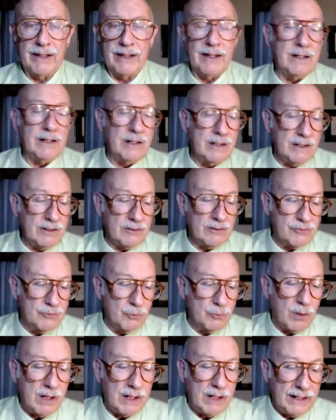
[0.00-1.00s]
And it's
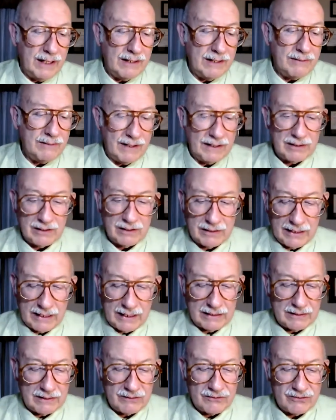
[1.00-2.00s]
why I've had to
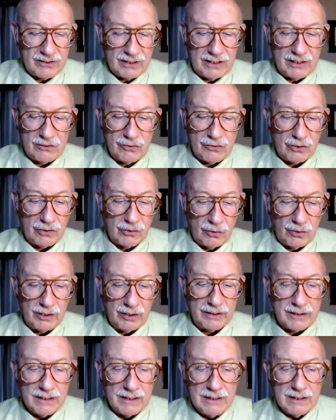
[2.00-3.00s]
take the city to
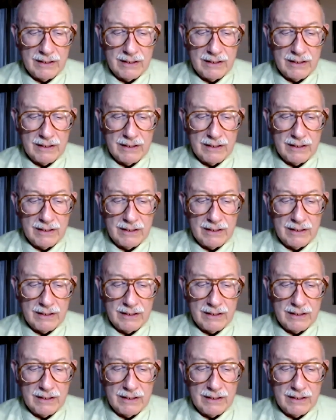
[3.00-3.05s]
court